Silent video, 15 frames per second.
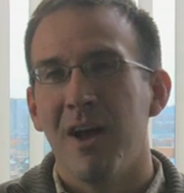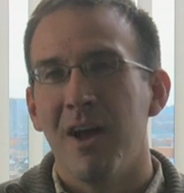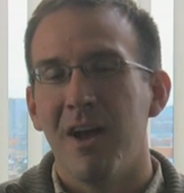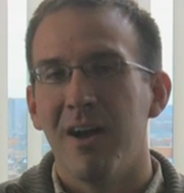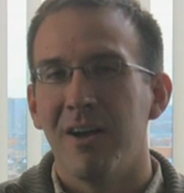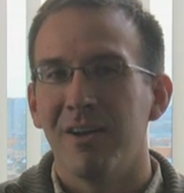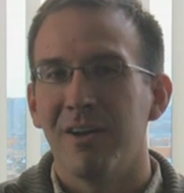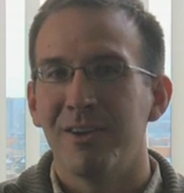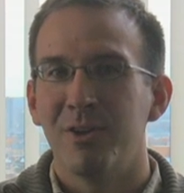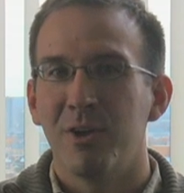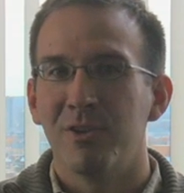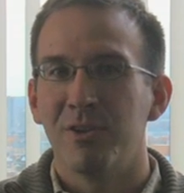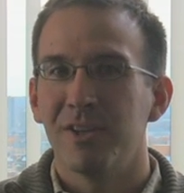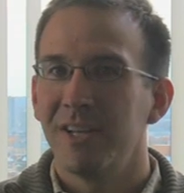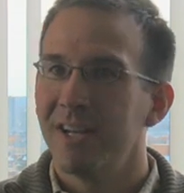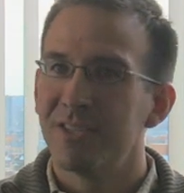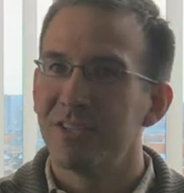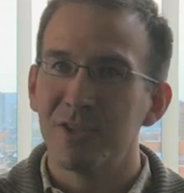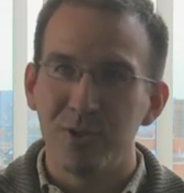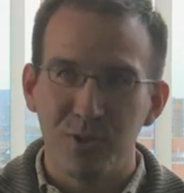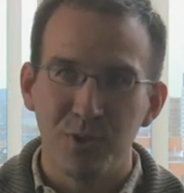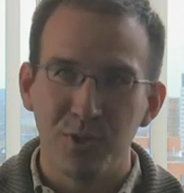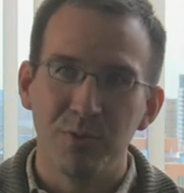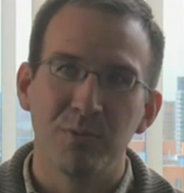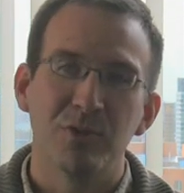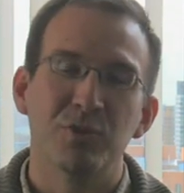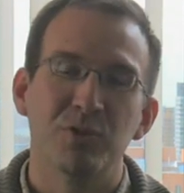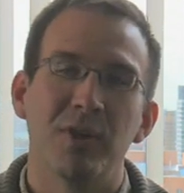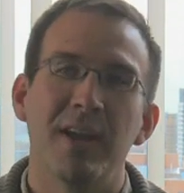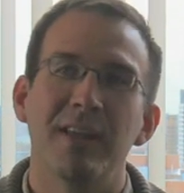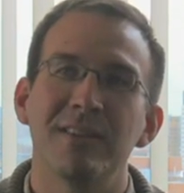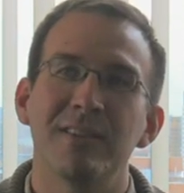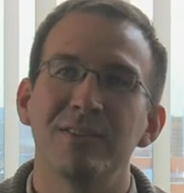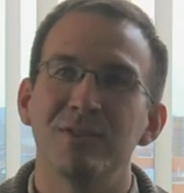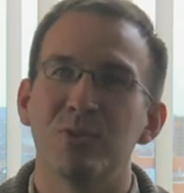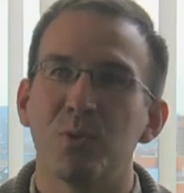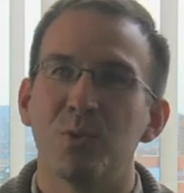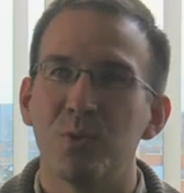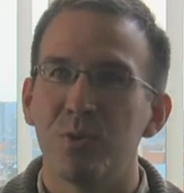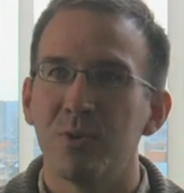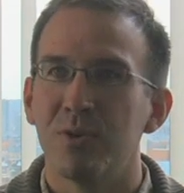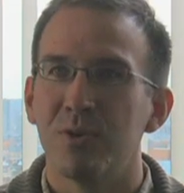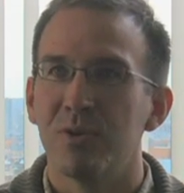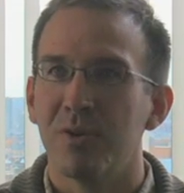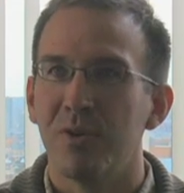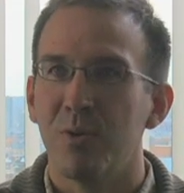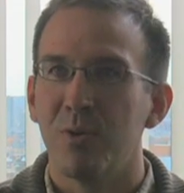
uh, you know, the latest consumer trends or,